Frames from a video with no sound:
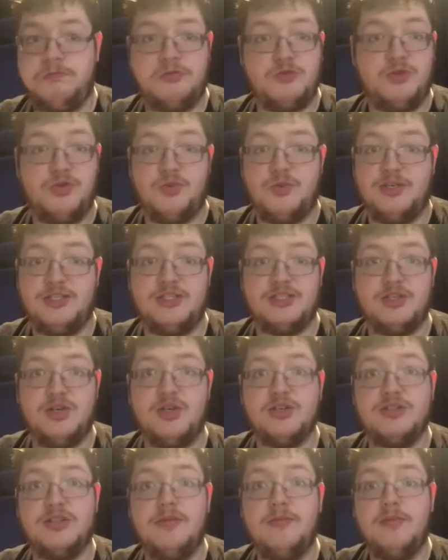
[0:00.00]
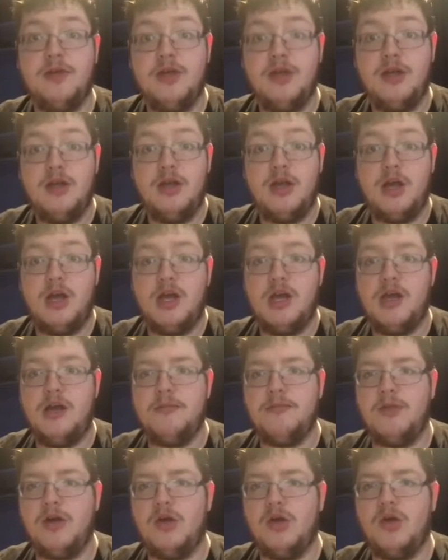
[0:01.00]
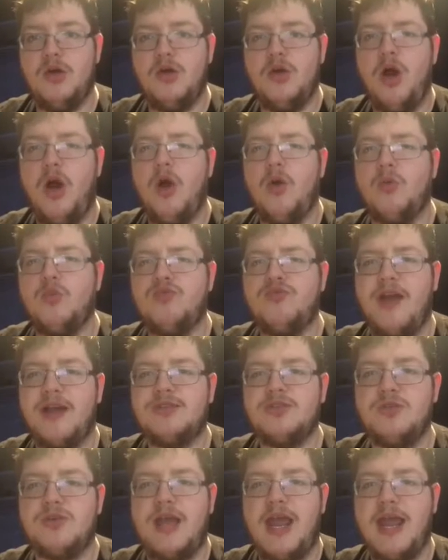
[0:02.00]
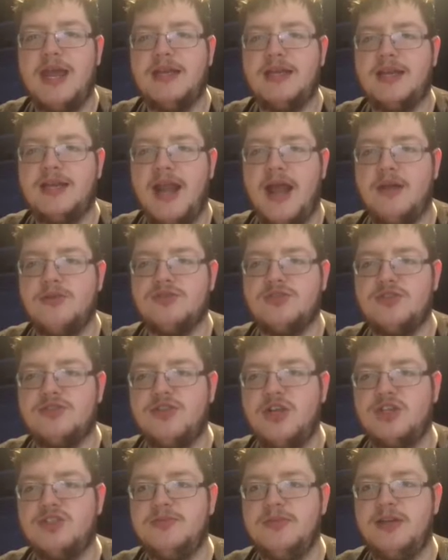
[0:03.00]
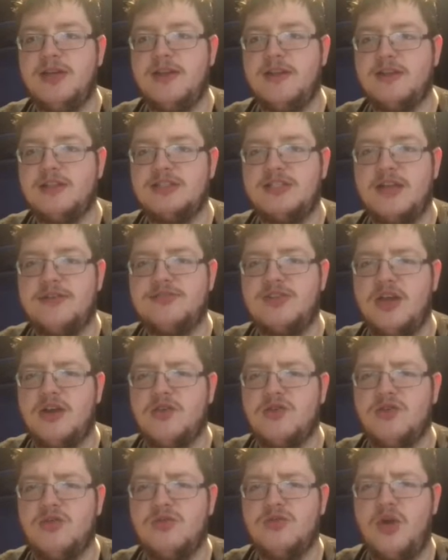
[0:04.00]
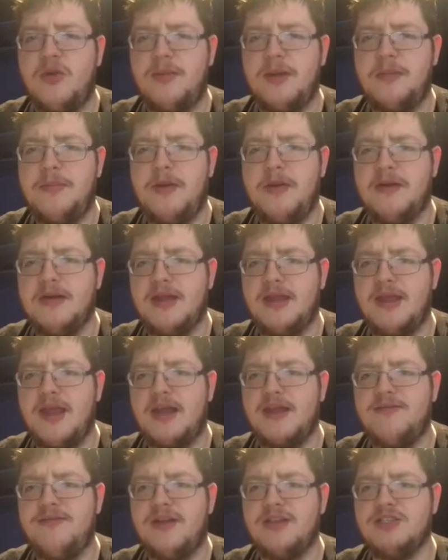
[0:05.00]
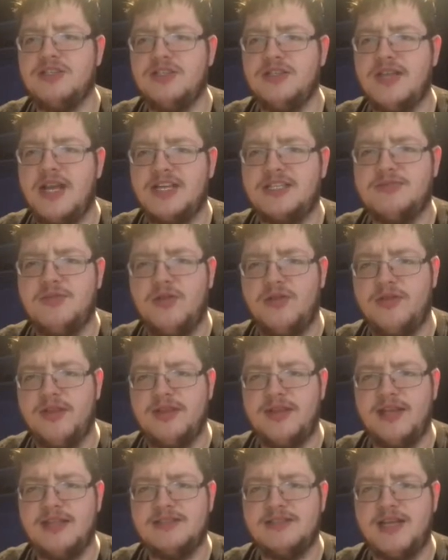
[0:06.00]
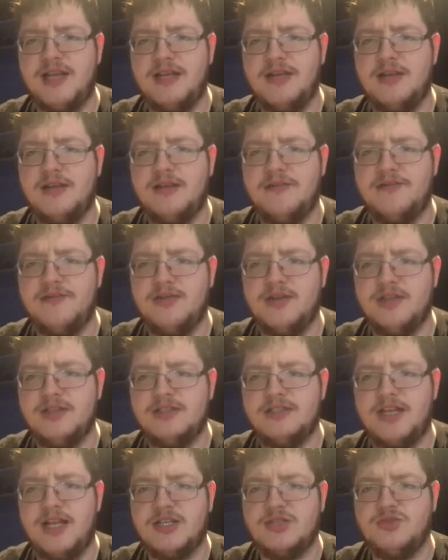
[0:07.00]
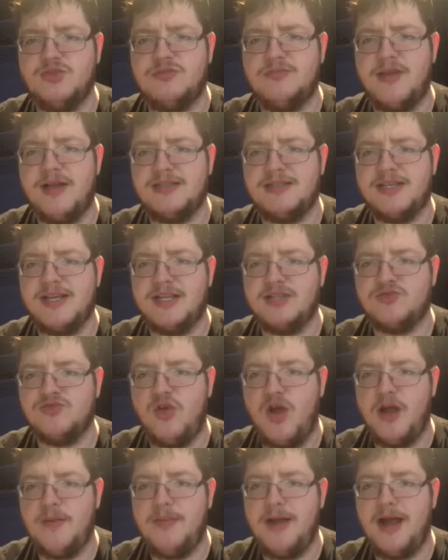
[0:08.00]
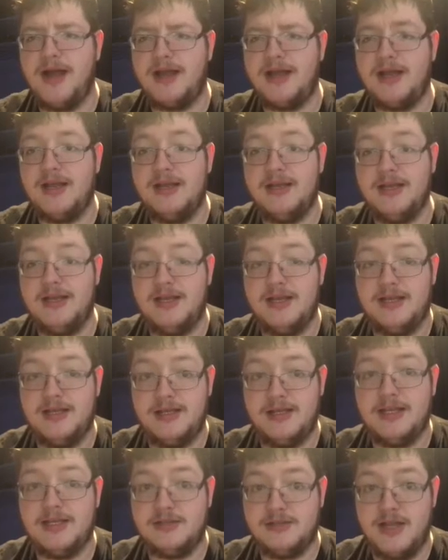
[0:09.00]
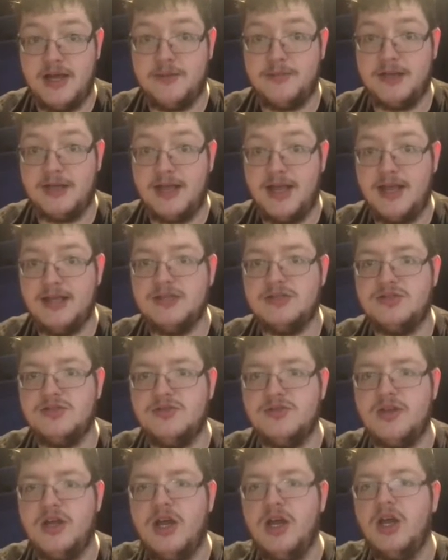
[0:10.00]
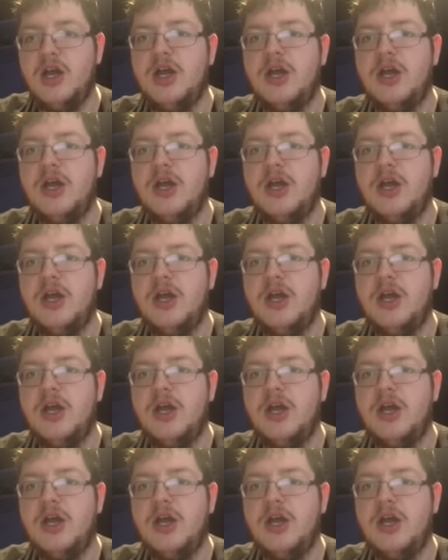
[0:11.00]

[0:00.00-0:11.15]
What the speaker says: So, which is awesome. WrestleCade announced on social media that Jeff Jarrett will not be appearing at their convention next month and has for his scheduled match against Ryback. It's now been cancelled.